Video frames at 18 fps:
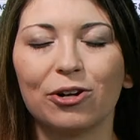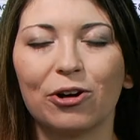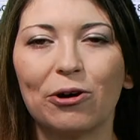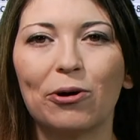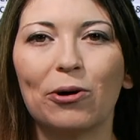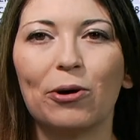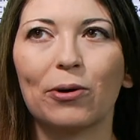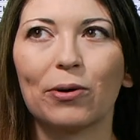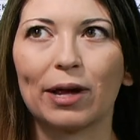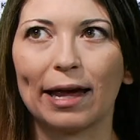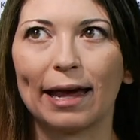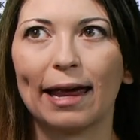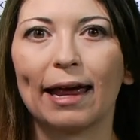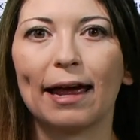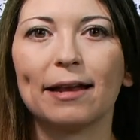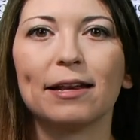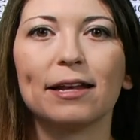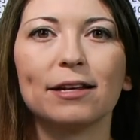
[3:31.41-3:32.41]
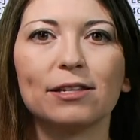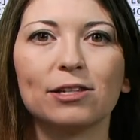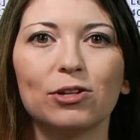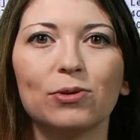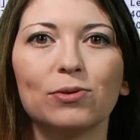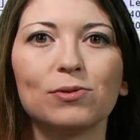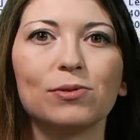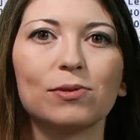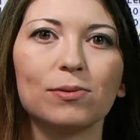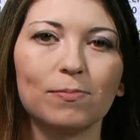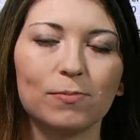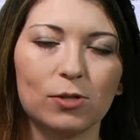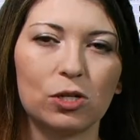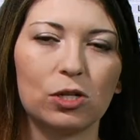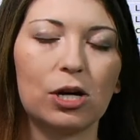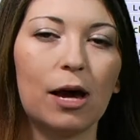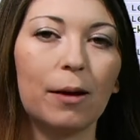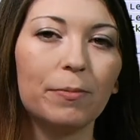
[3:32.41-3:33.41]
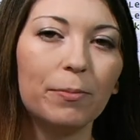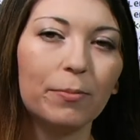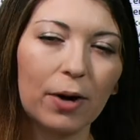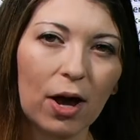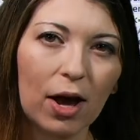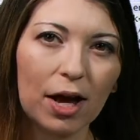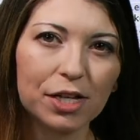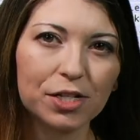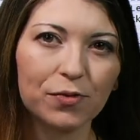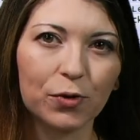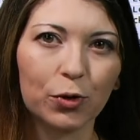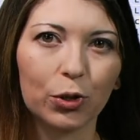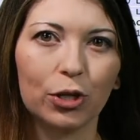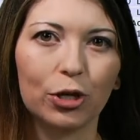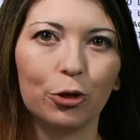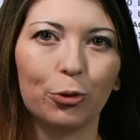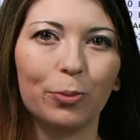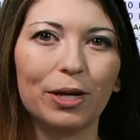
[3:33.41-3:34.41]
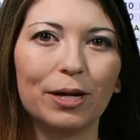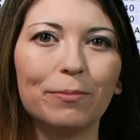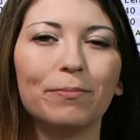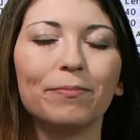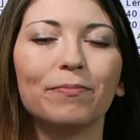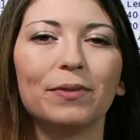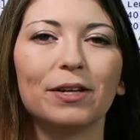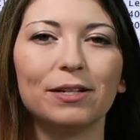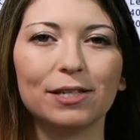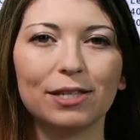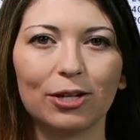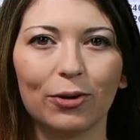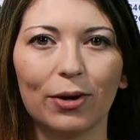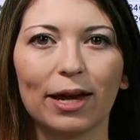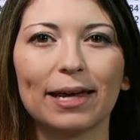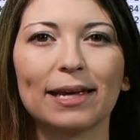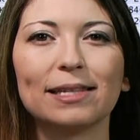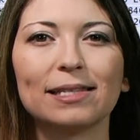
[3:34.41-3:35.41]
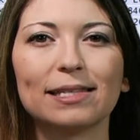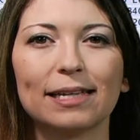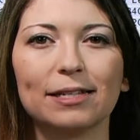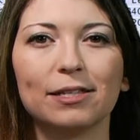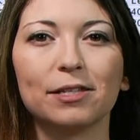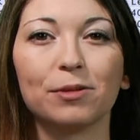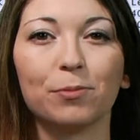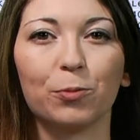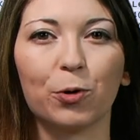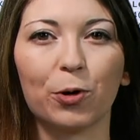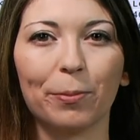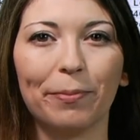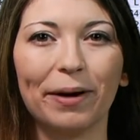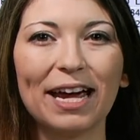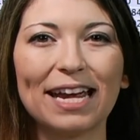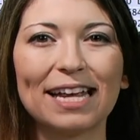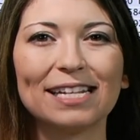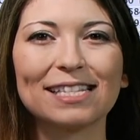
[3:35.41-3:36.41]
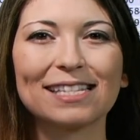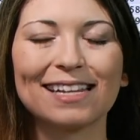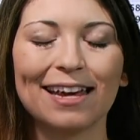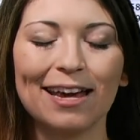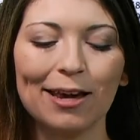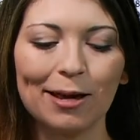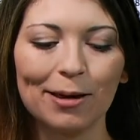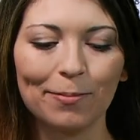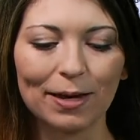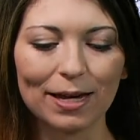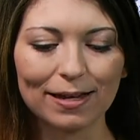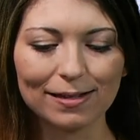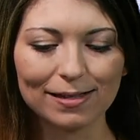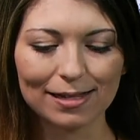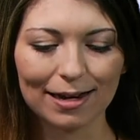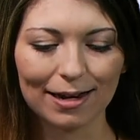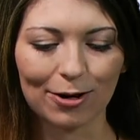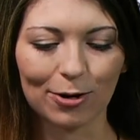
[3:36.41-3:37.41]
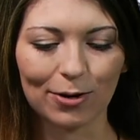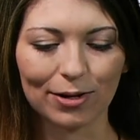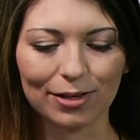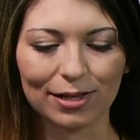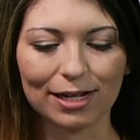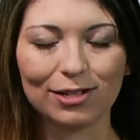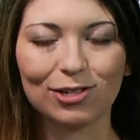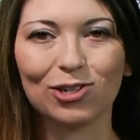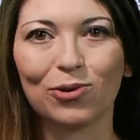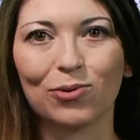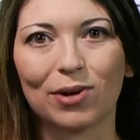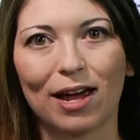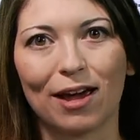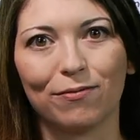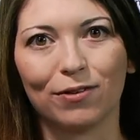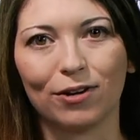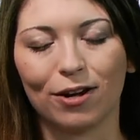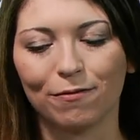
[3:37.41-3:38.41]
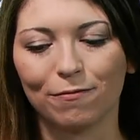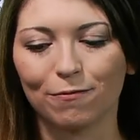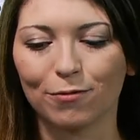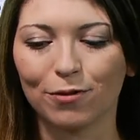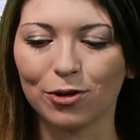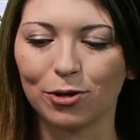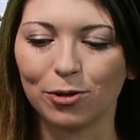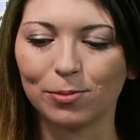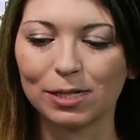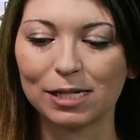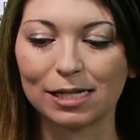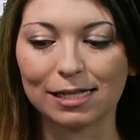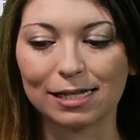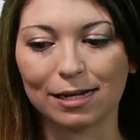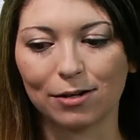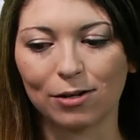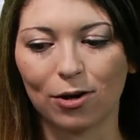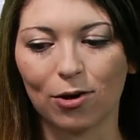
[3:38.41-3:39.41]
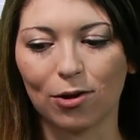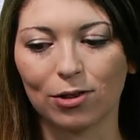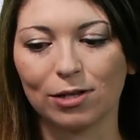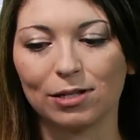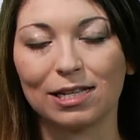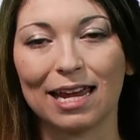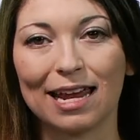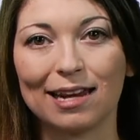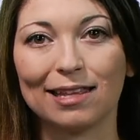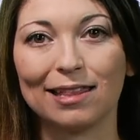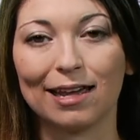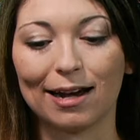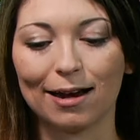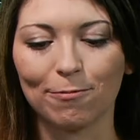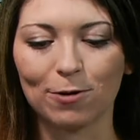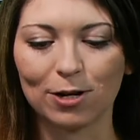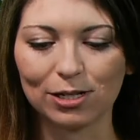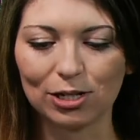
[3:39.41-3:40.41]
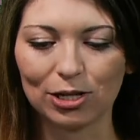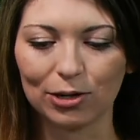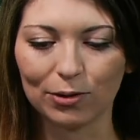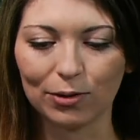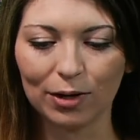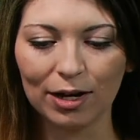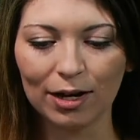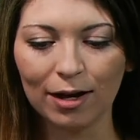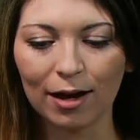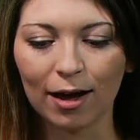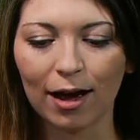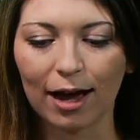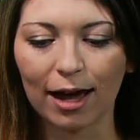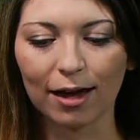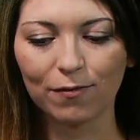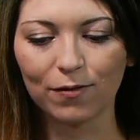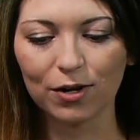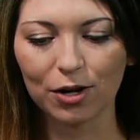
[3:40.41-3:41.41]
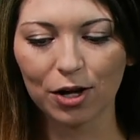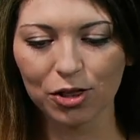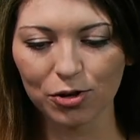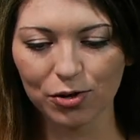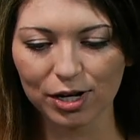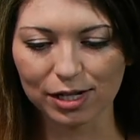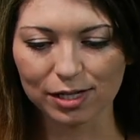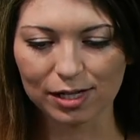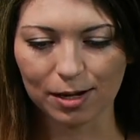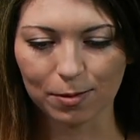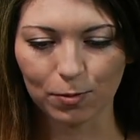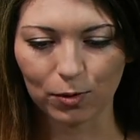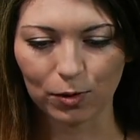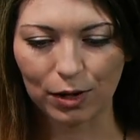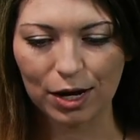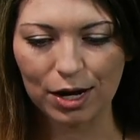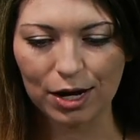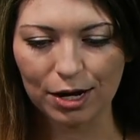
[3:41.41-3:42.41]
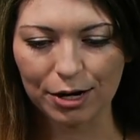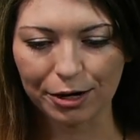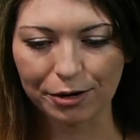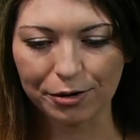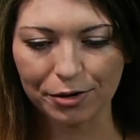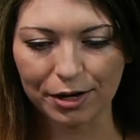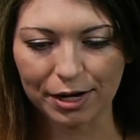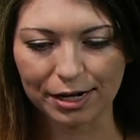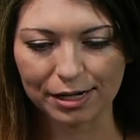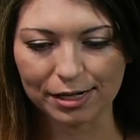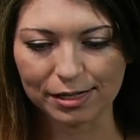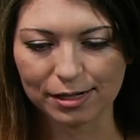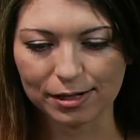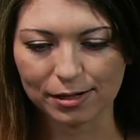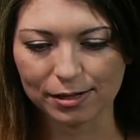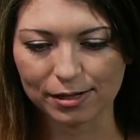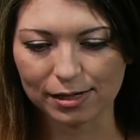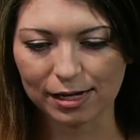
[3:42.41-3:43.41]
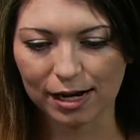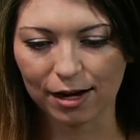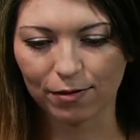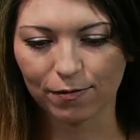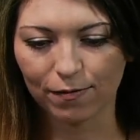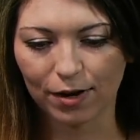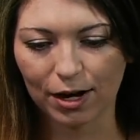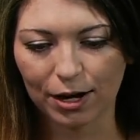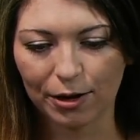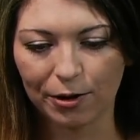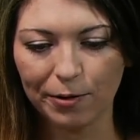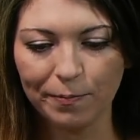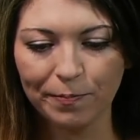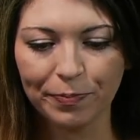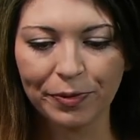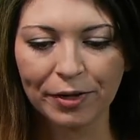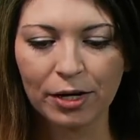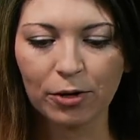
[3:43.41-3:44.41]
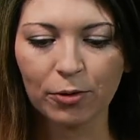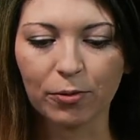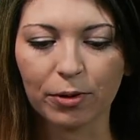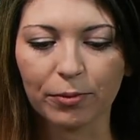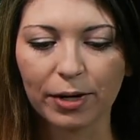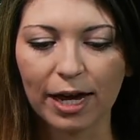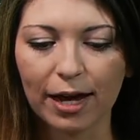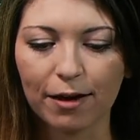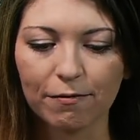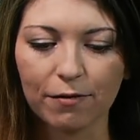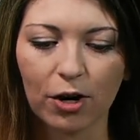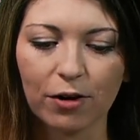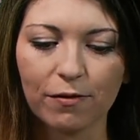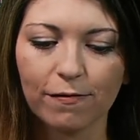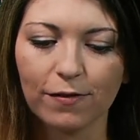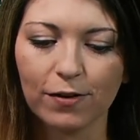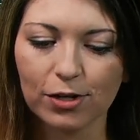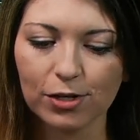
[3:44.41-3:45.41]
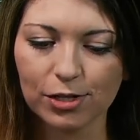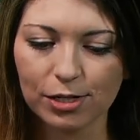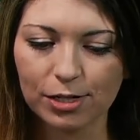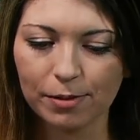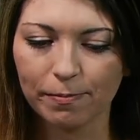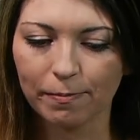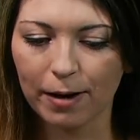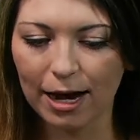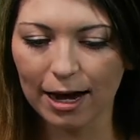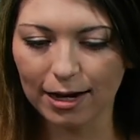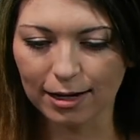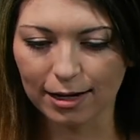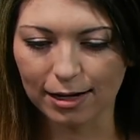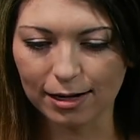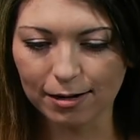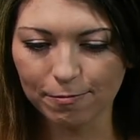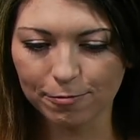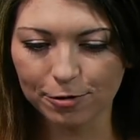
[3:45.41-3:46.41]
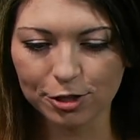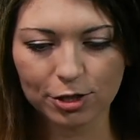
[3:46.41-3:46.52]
to know, okay, I need to stop and pause for a little bit until I can send some more bytes because I currently don't have enough room to send all the data that I want to. I have another example here that is in a save file where we have our first packet,